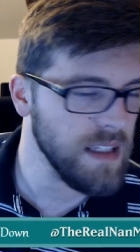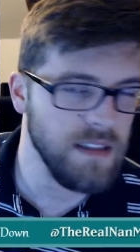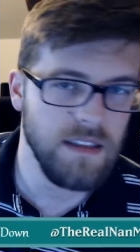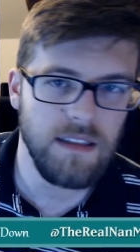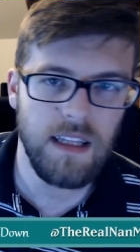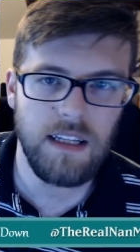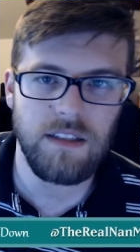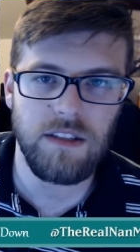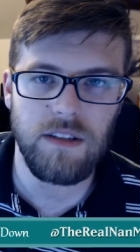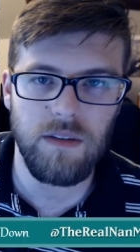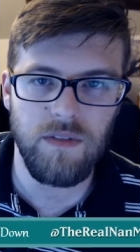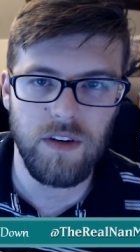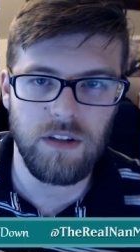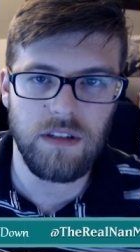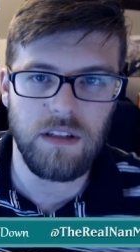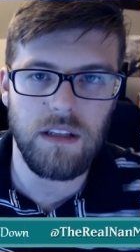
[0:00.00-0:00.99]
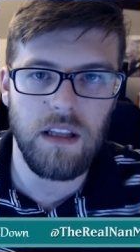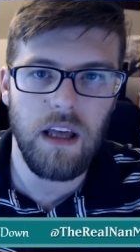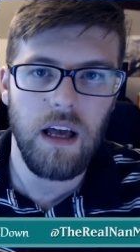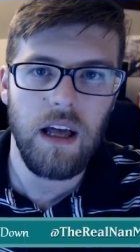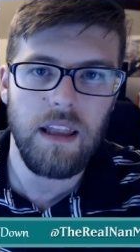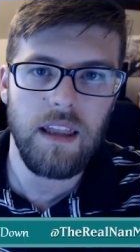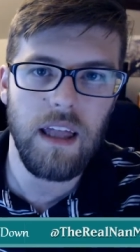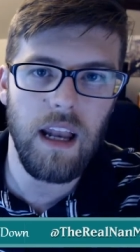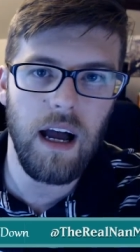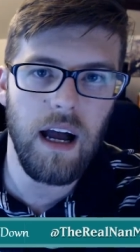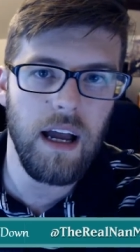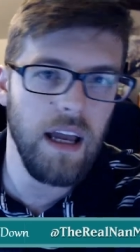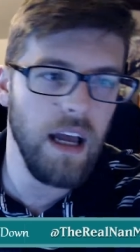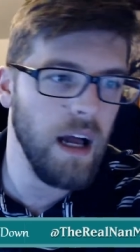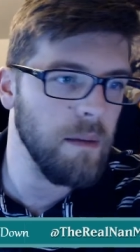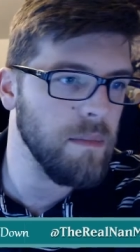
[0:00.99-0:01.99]
That's the version that I
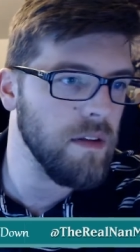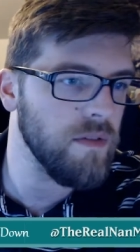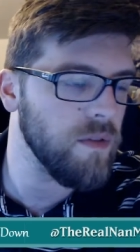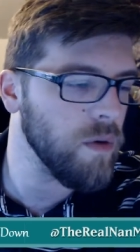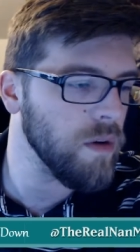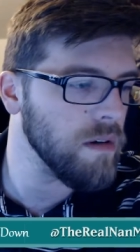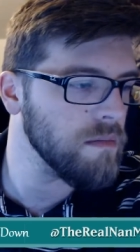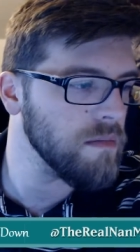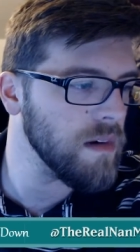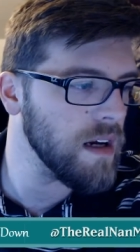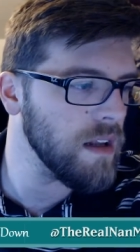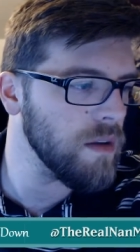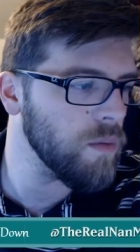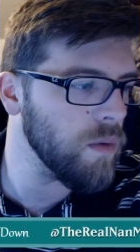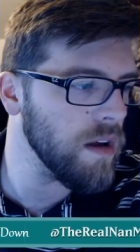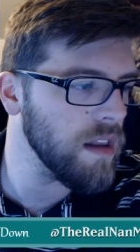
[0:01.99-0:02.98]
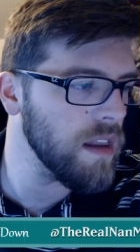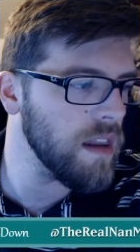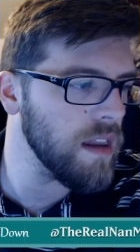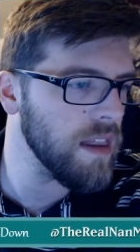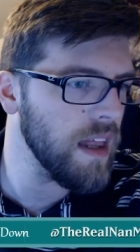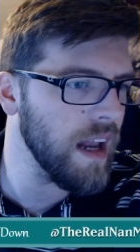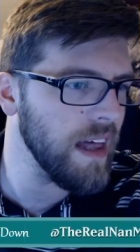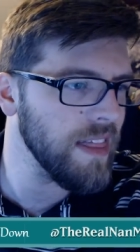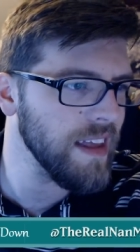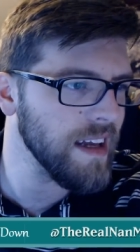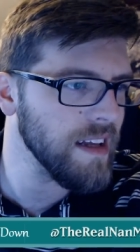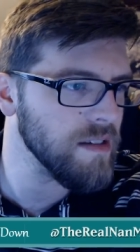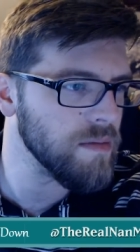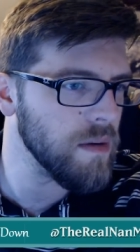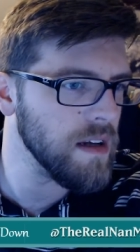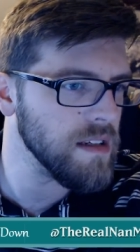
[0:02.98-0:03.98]
opted for, and the one that I think is
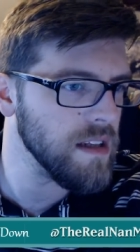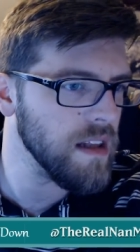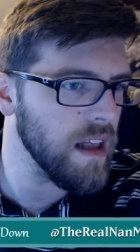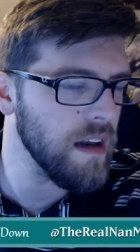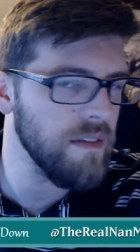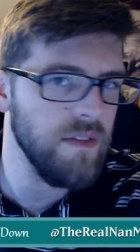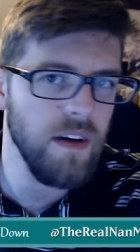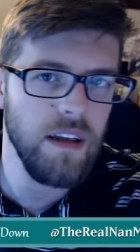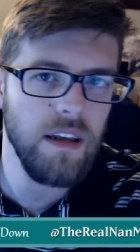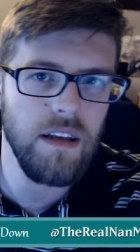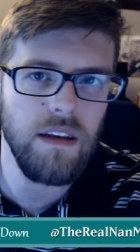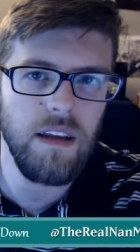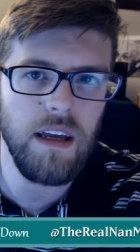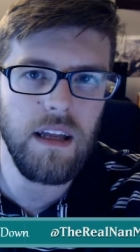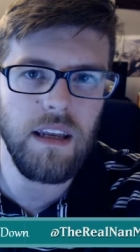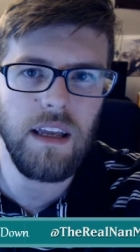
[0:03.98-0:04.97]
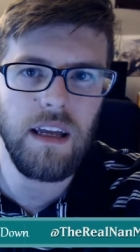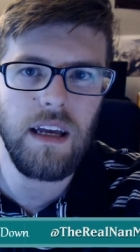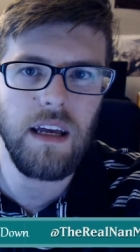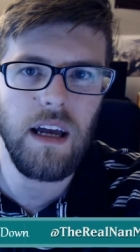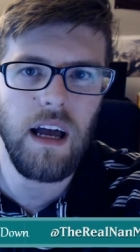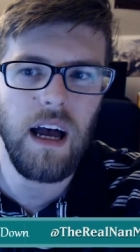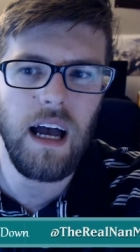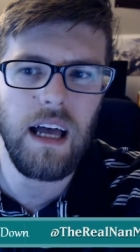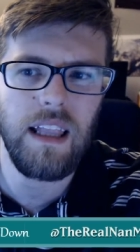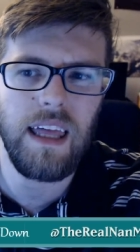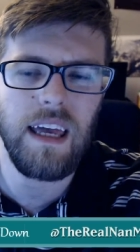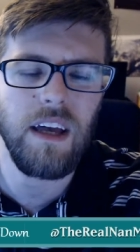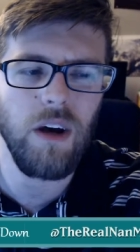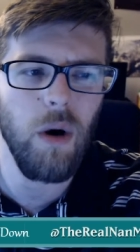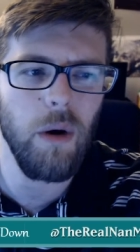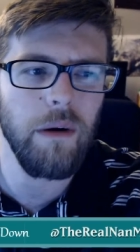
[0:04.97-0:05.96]
a lot of fun, and I like
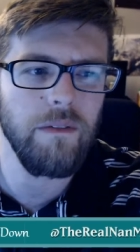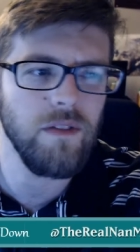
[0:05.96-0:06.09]
going for